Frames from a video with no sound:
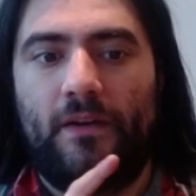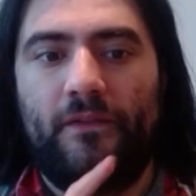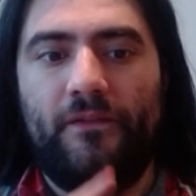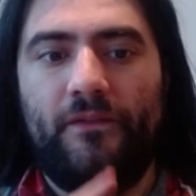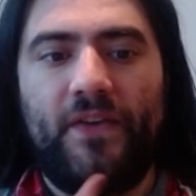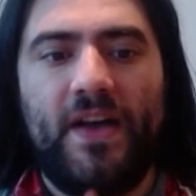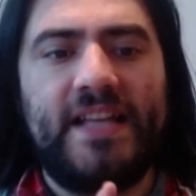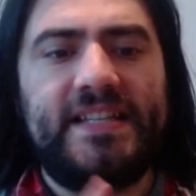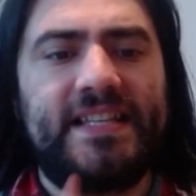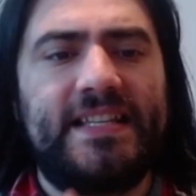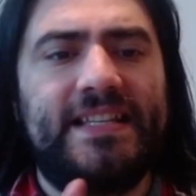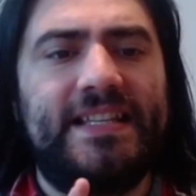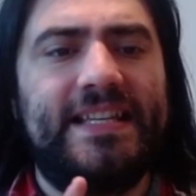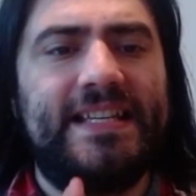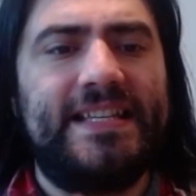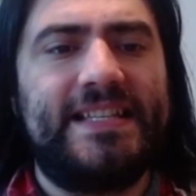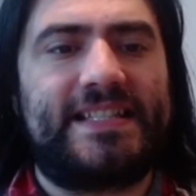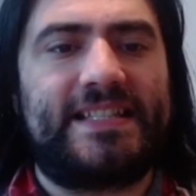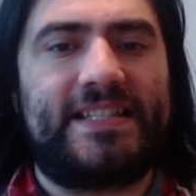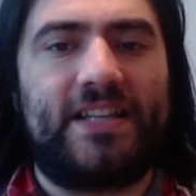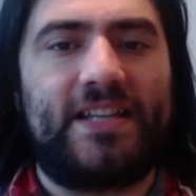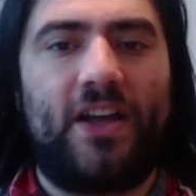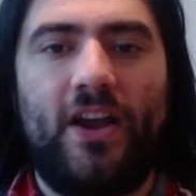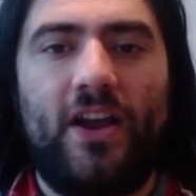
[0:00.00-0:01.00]
There's a neat
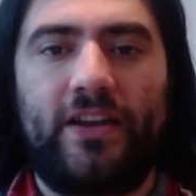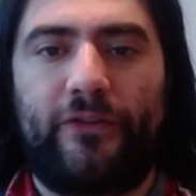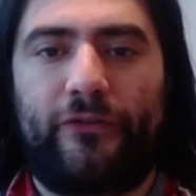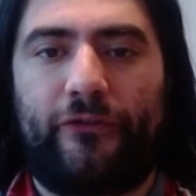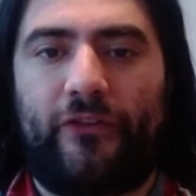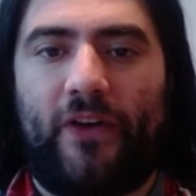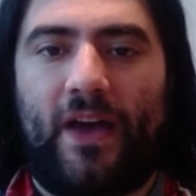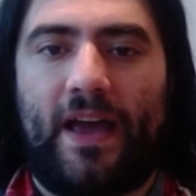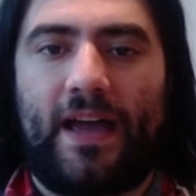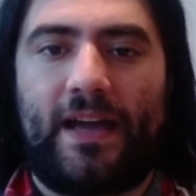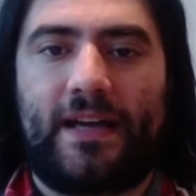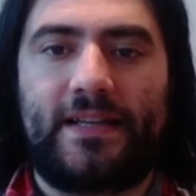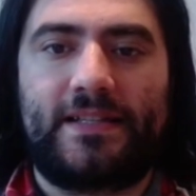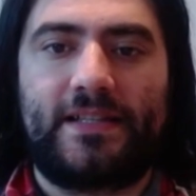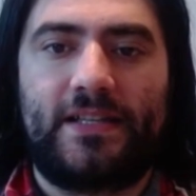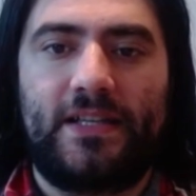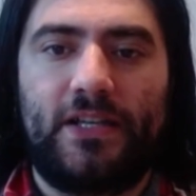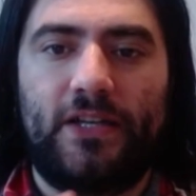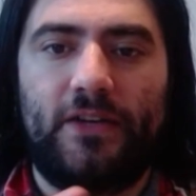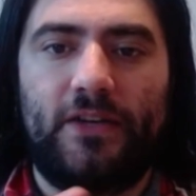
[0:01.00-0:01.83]
side effect